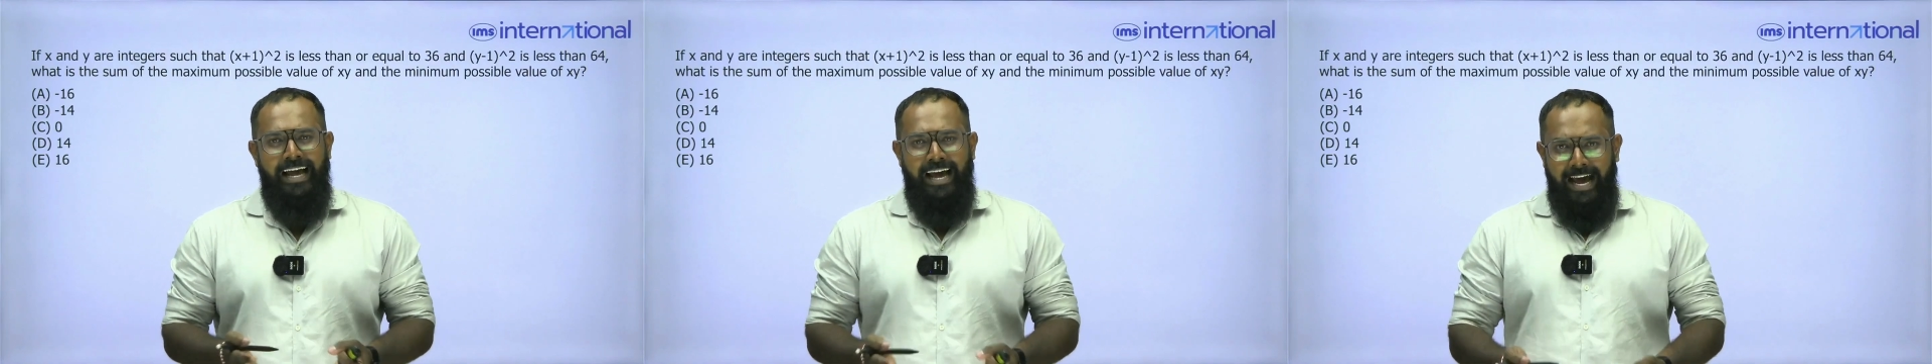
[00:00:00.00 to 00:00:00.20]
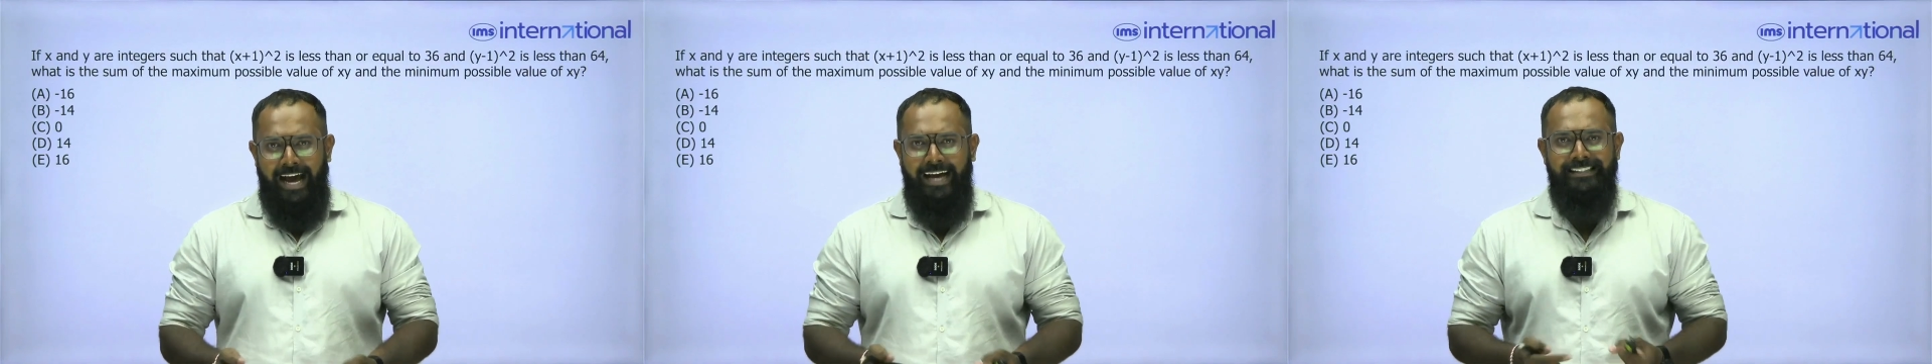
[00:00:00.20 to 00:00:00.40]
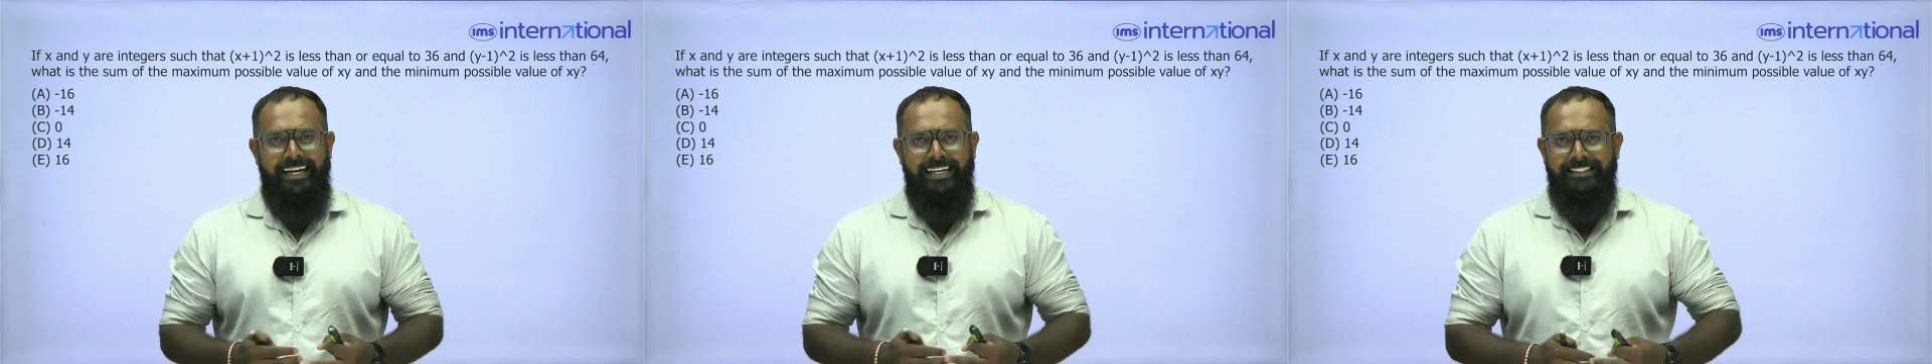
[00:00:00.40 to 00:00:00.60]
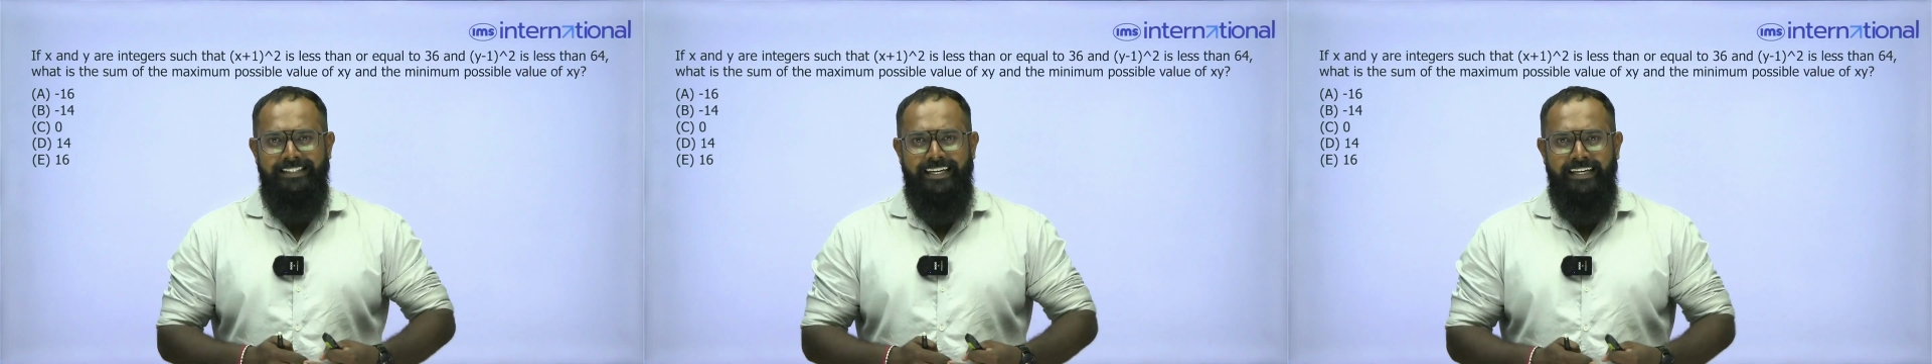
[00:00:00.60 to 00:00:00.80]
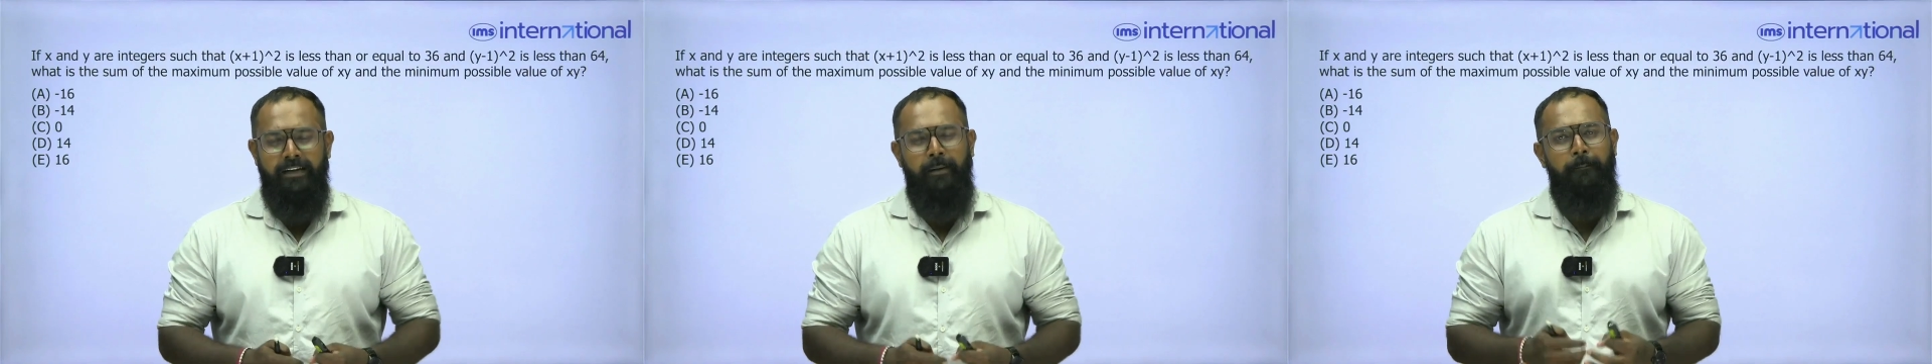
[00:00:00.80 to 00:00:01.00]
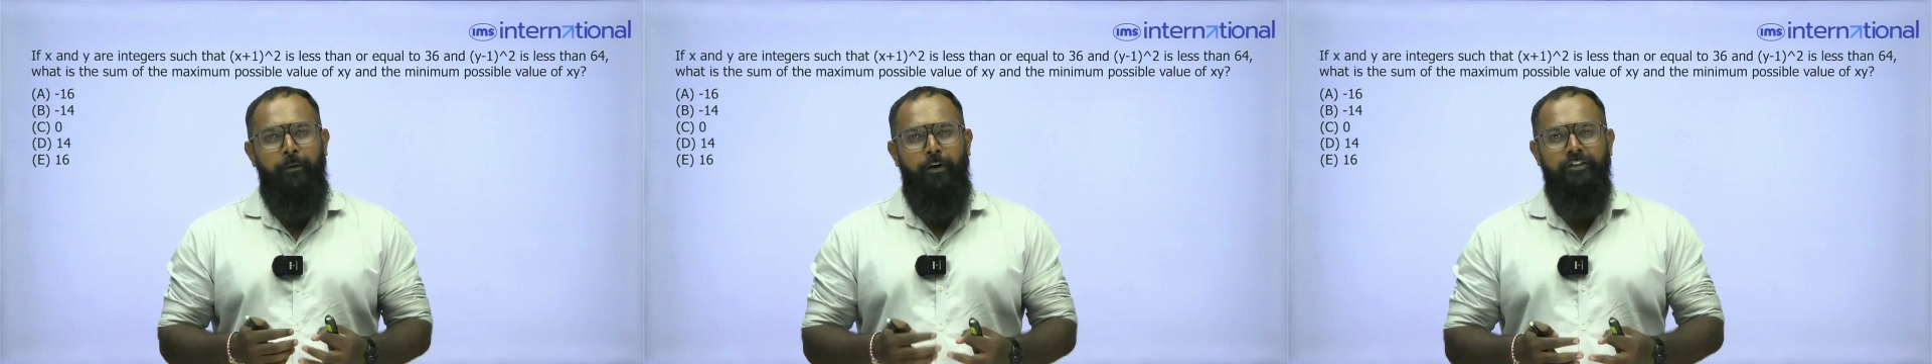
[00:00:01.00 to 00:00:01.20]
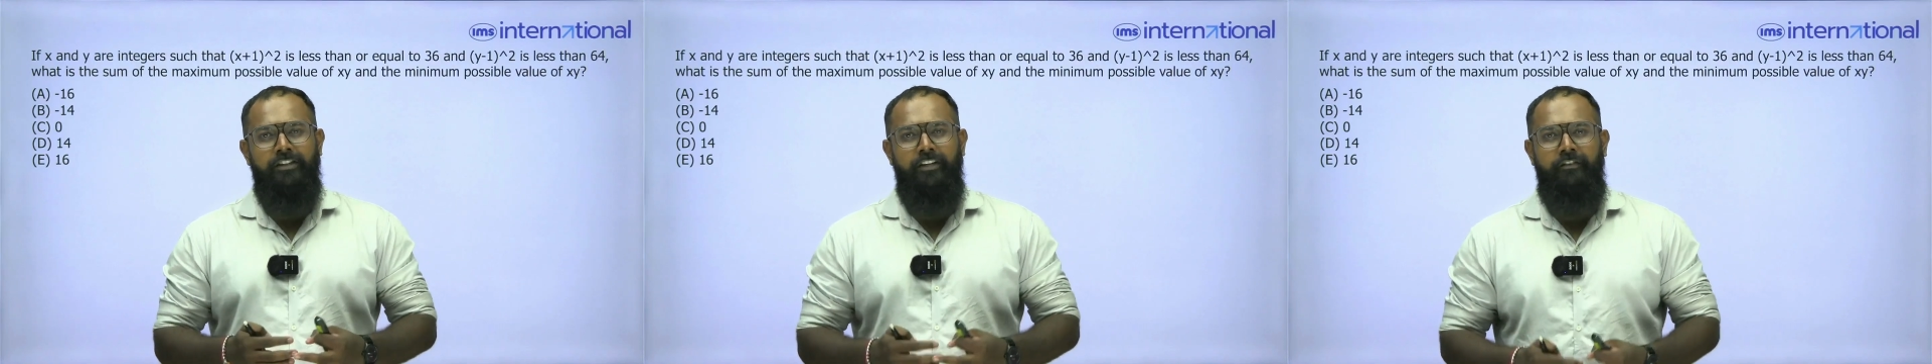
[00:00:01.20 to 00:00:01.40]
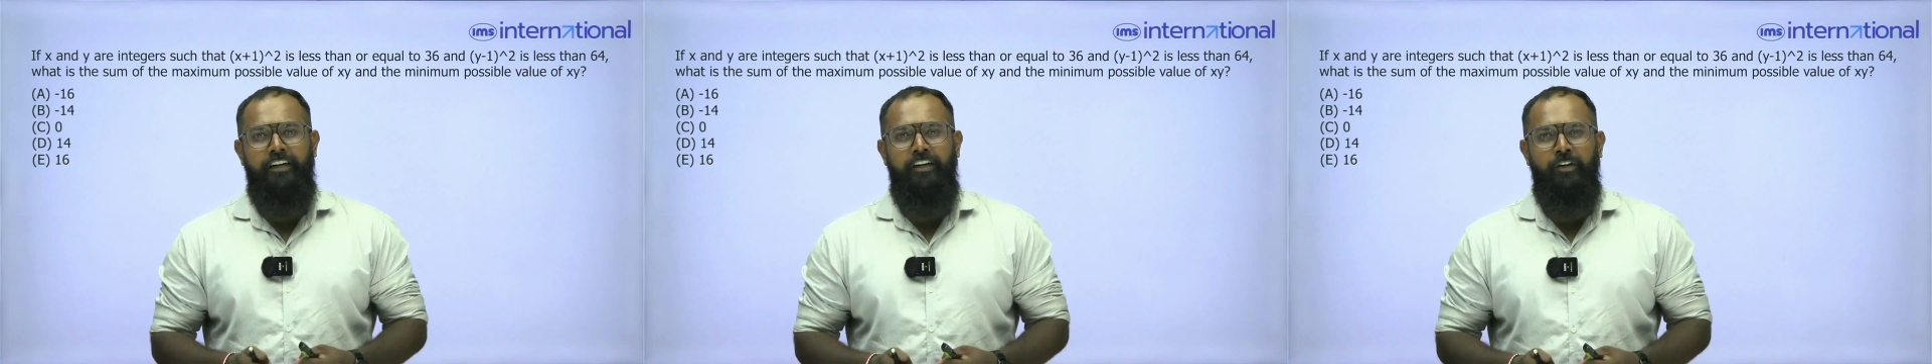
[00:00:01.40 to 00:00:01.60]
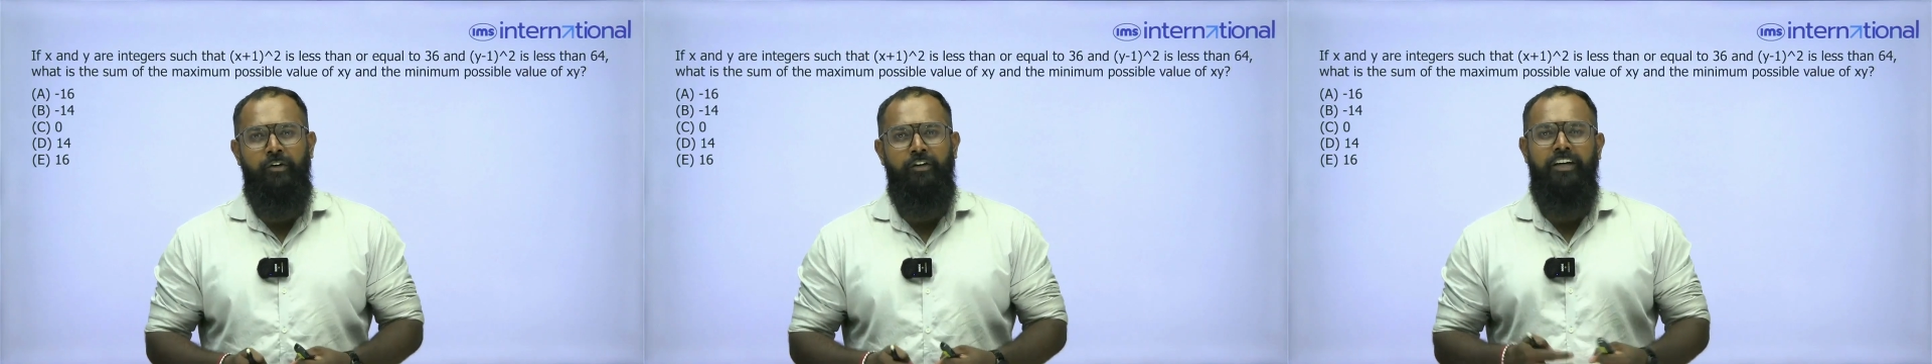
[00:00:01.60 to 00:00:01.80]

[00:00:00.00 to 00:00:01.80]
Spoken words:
As I said, pause the video,